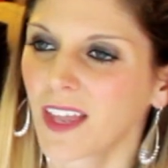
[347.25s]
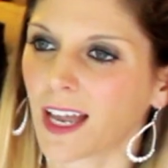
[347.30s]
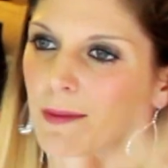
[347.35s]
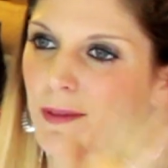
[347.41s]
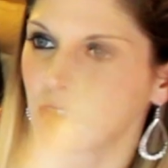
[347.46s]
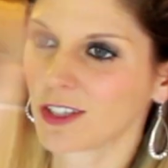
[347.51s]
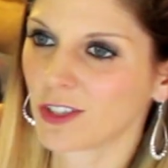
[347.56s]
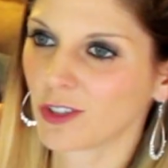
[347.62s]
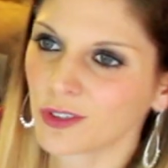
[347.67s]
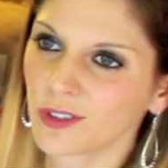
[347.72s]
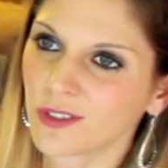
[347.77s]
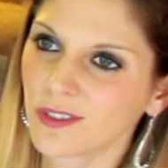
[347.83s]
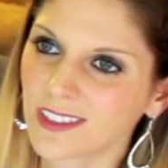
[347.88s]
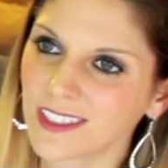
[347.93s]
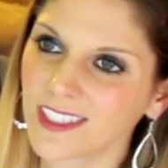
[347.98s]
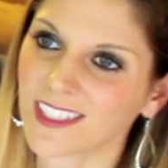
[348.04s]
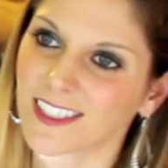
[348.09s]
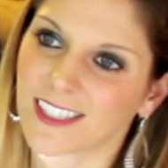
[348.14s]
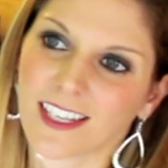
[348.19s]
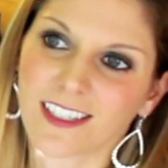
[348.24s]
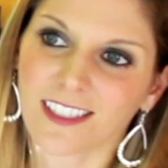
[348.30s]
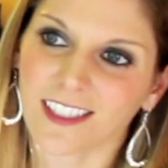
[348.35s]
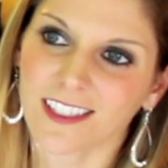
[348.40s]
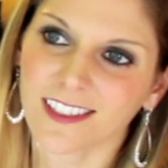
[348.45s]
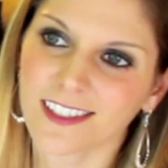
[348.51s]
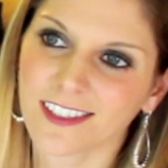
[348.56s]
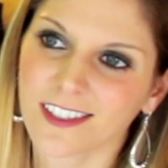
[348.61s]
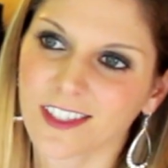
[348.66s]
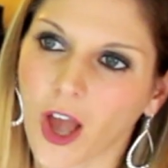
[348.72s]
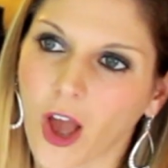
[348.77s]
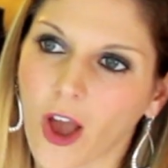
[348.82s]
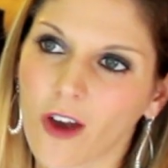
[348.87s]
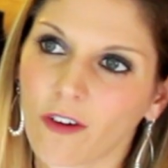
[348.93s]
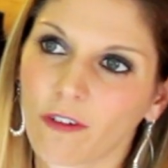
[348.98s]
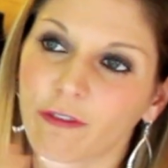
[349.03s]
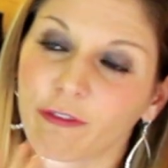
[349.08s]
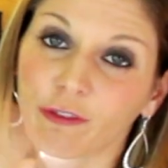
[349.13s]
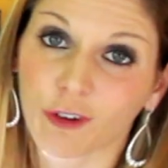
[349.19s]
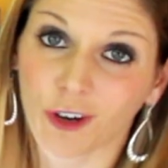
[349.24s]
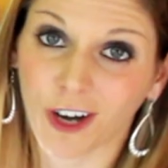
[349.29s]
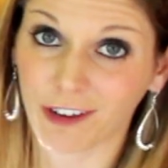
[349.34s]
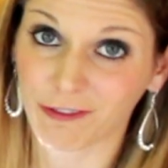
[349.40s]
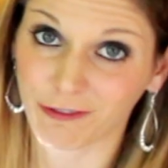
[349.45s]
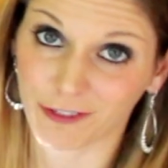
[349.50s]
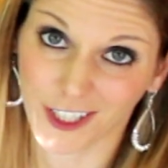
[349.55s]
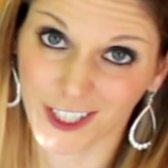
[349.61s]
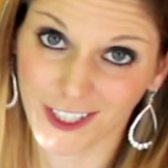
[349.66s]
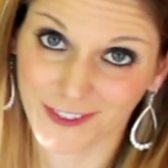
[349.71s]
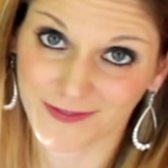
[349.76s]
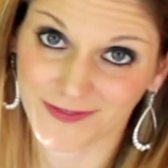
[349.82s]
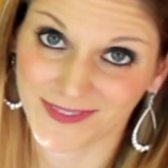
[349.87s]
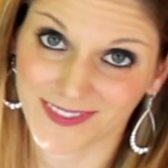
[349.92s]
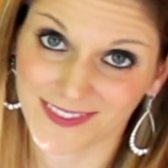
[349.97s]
I mean, you'll use this sentence forever